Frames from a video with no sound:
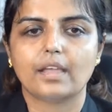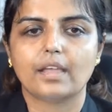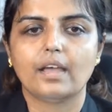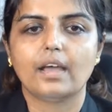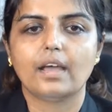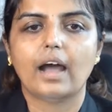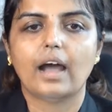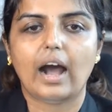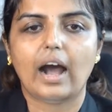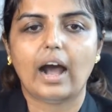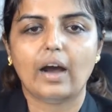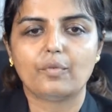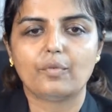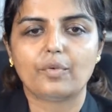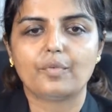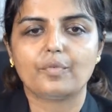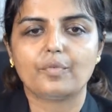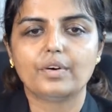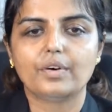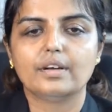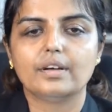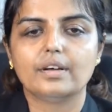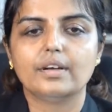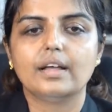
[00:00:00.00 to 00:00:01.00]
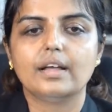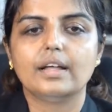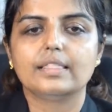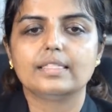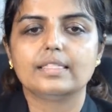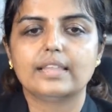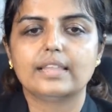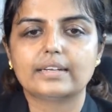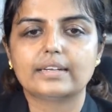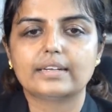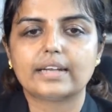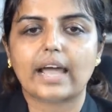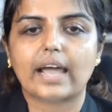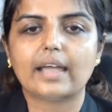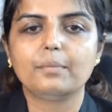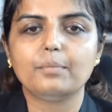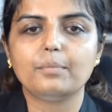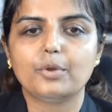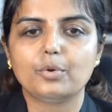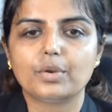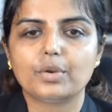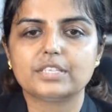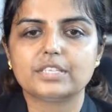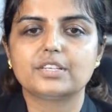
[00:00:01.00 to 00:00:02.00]
However, the time
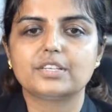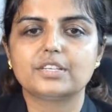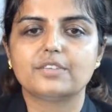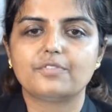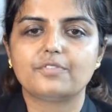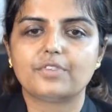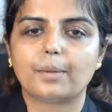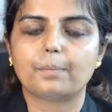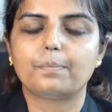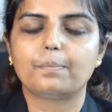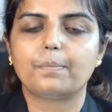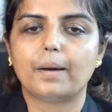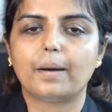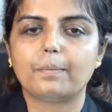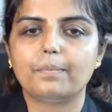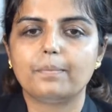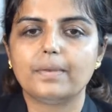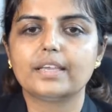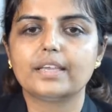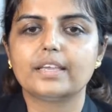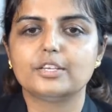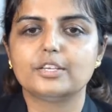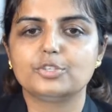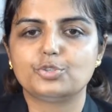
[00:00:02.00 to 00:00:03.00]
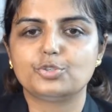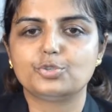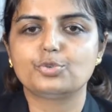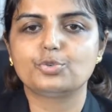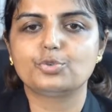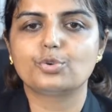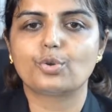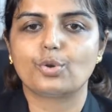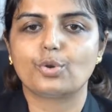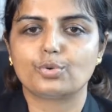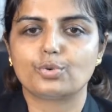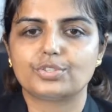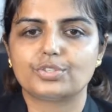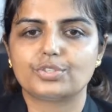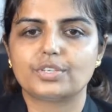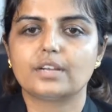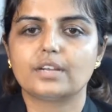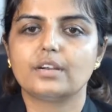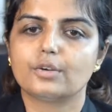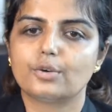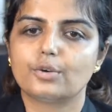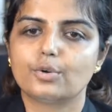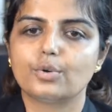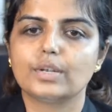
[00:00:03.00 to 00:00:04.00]
duration from public issue closure
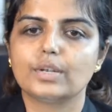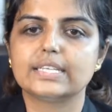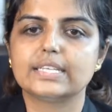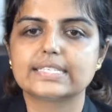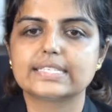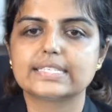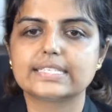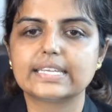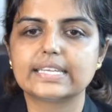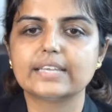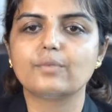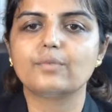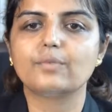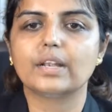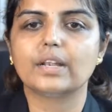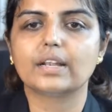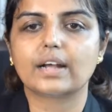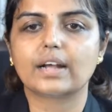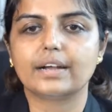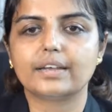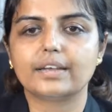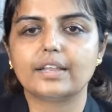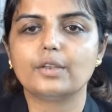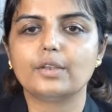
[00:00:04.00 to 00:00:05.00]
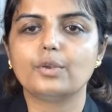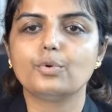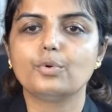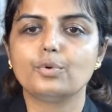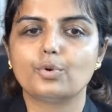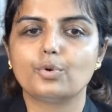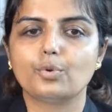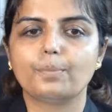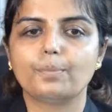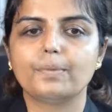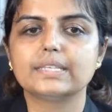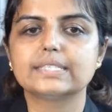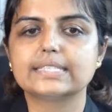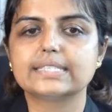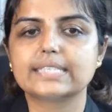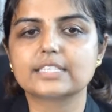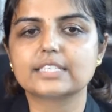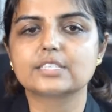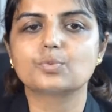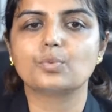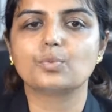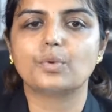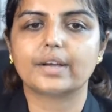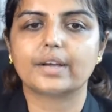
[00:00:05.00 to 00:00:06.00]
to listing will continue to be
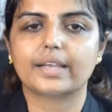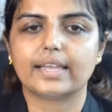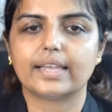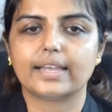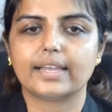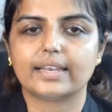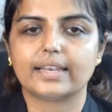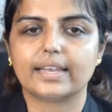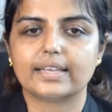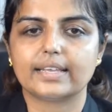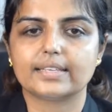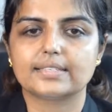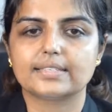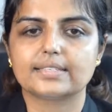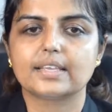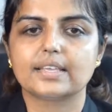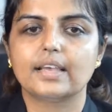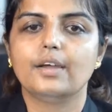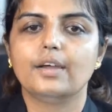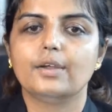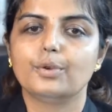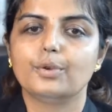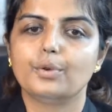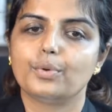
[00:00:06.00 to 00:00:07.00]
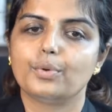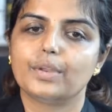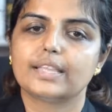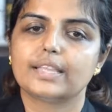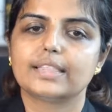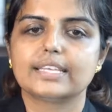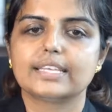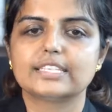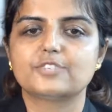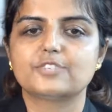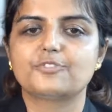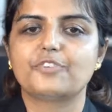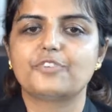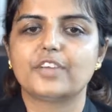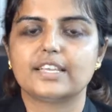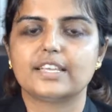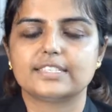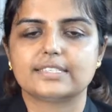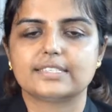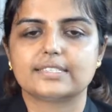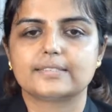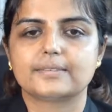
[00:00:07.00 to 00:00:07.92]
6 working days during this phase.